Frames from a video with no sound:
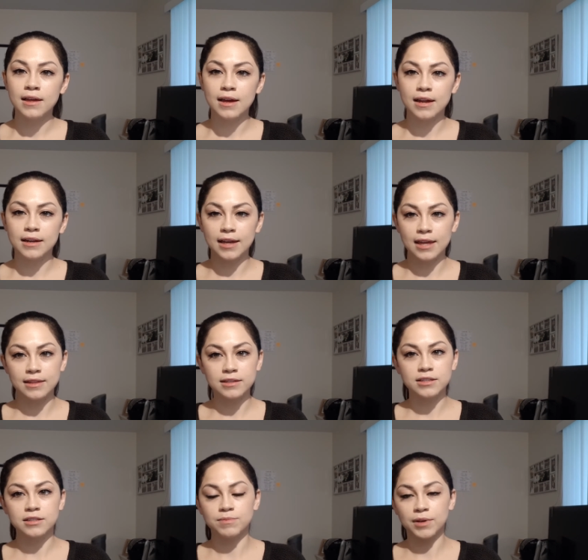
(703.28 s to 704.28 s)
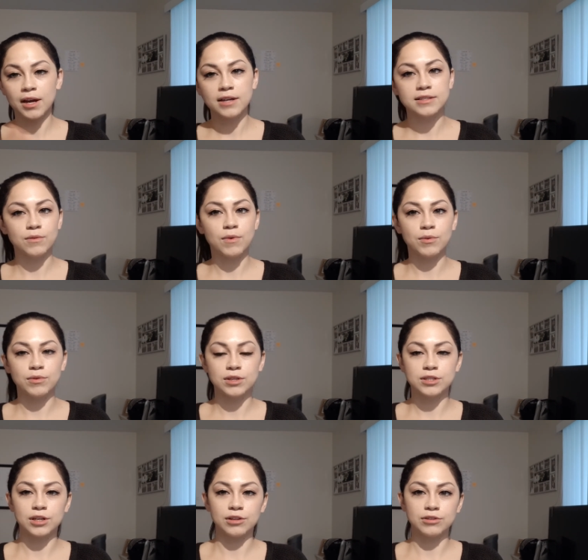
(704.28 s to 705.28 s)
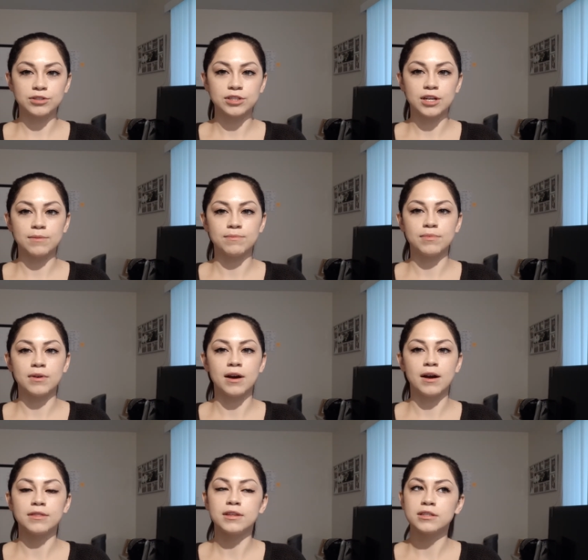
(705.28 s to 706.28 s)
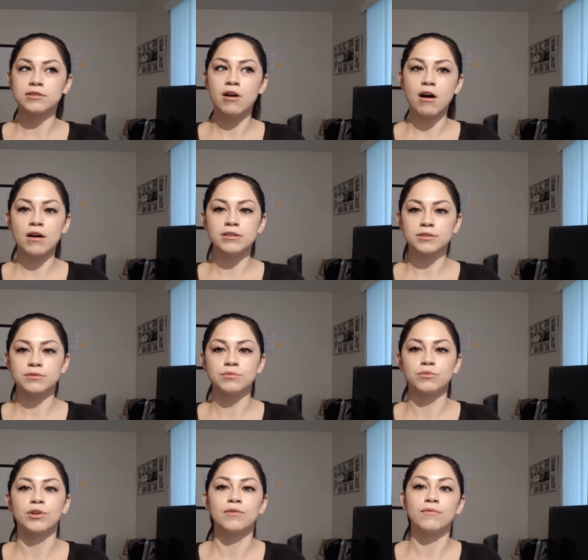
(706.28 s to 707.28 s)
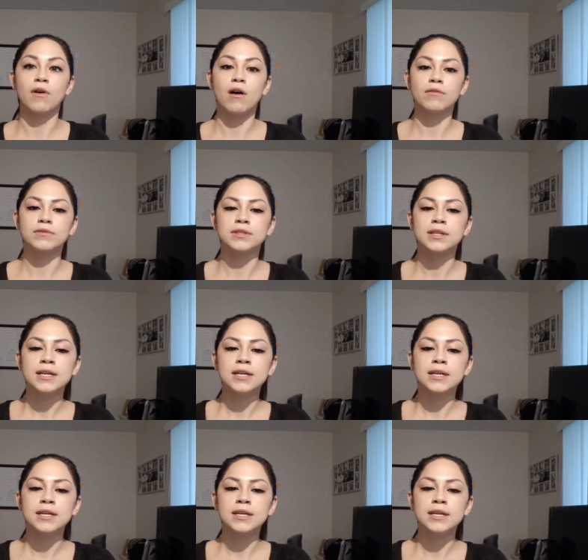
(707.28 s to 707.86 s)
and again, this is because I went with a dealership, uh, these costs were involved.